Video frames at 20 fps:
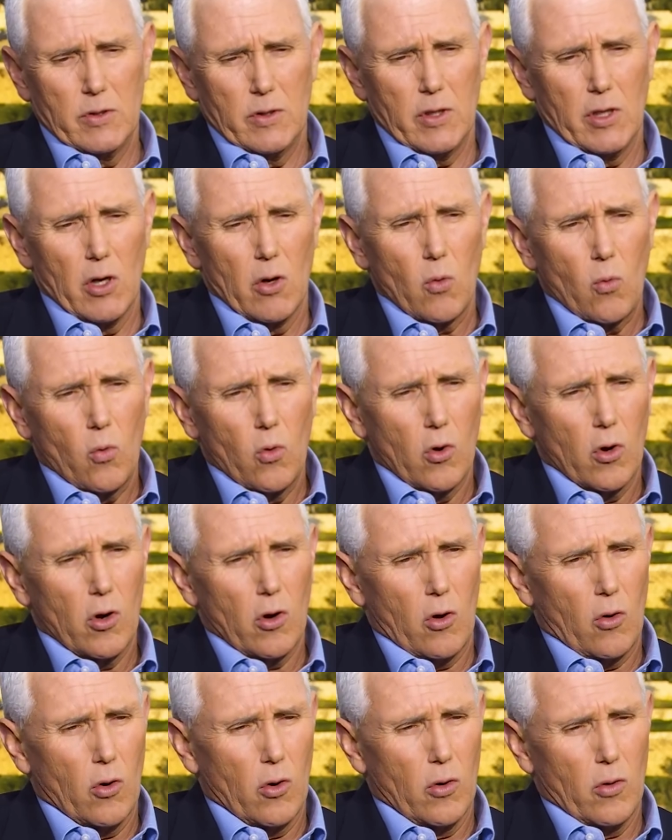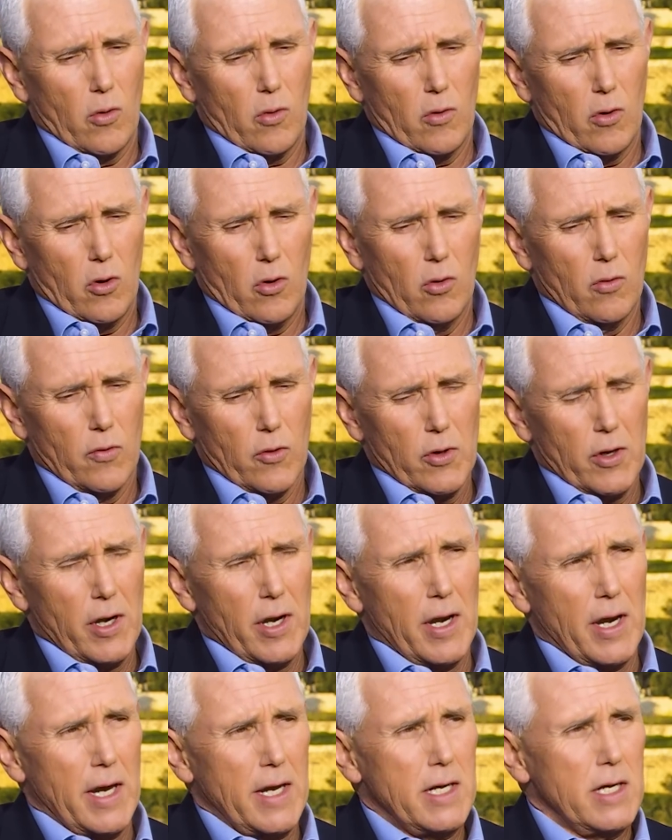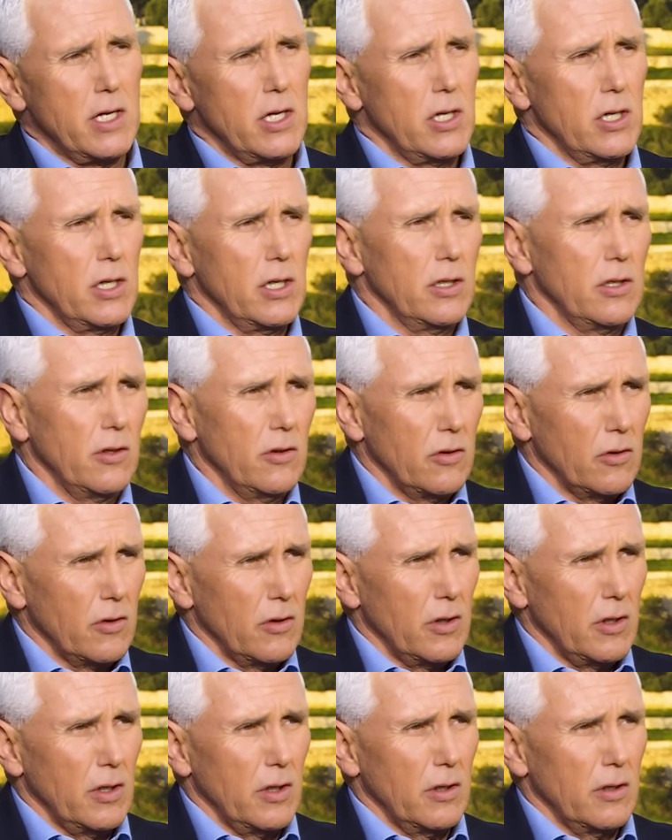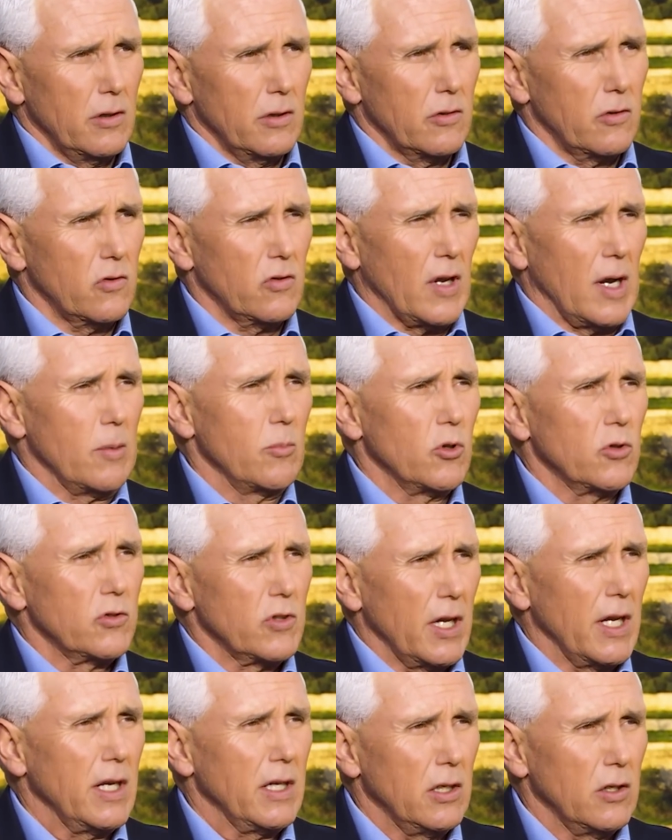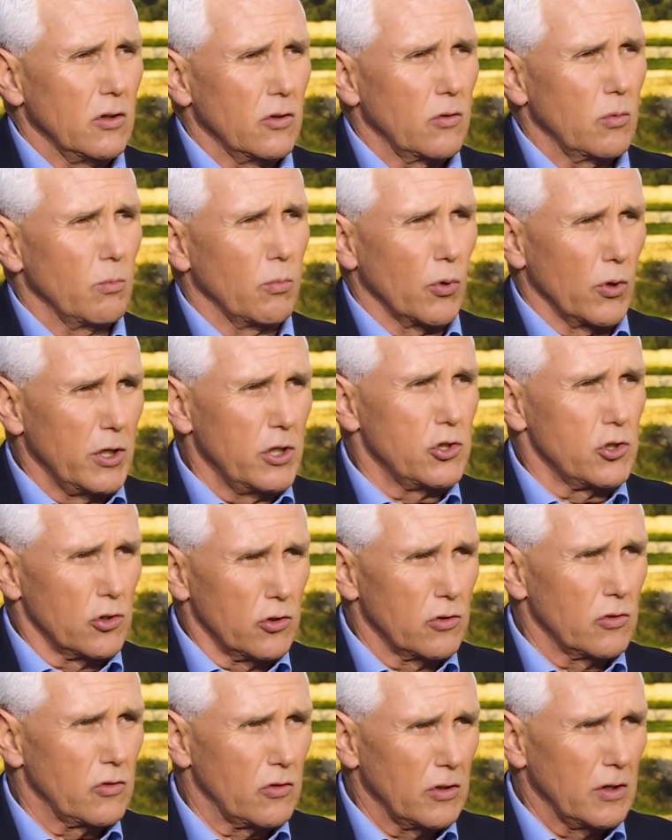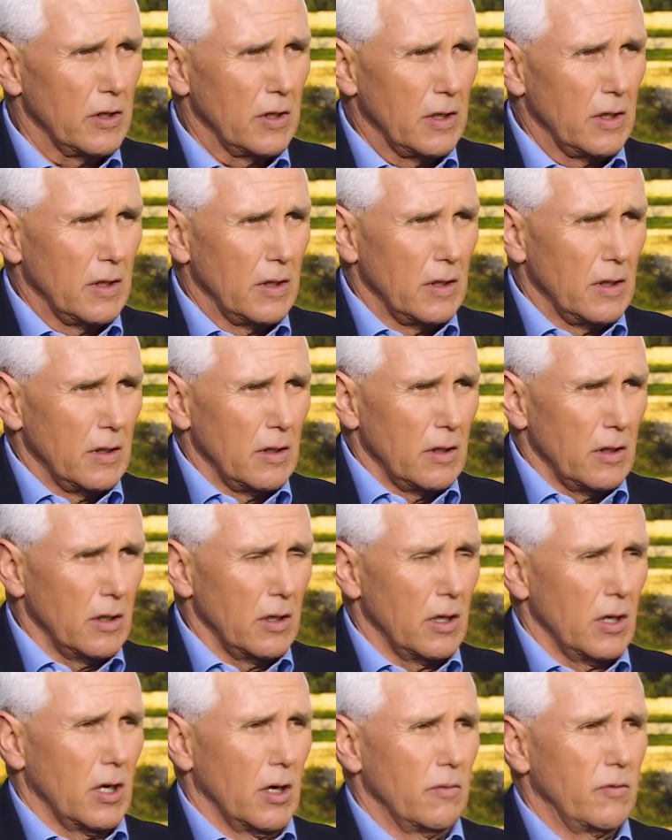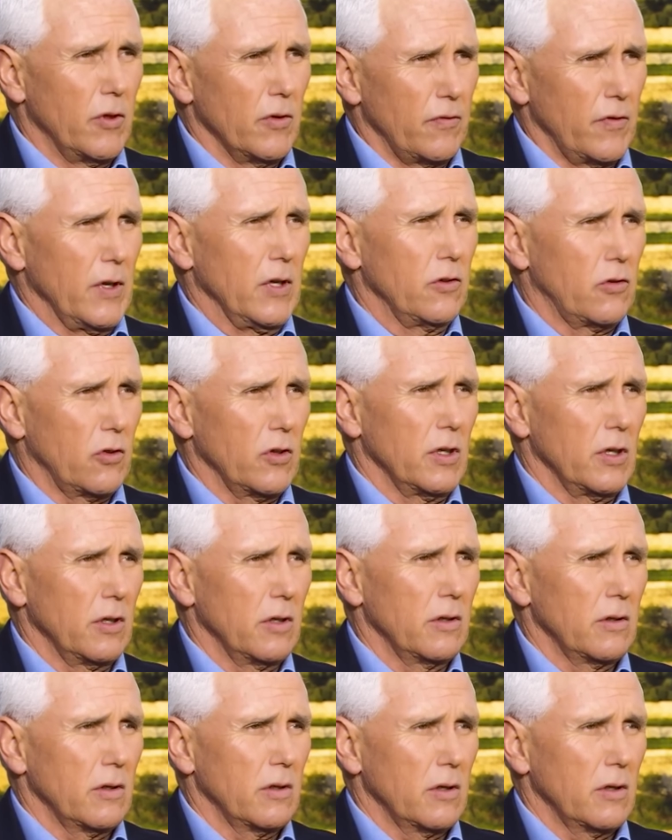there were over 90 simultaneous breaches of the fencing